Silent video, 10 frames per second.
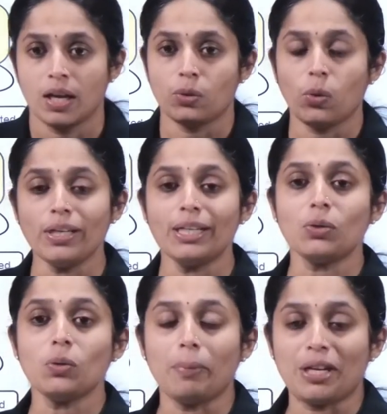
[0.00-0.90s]
No need
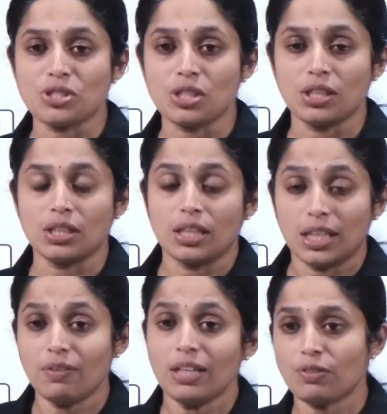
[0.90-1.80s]
to mention,
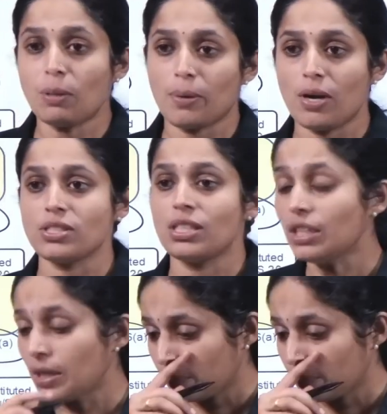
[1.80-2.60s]
even if the person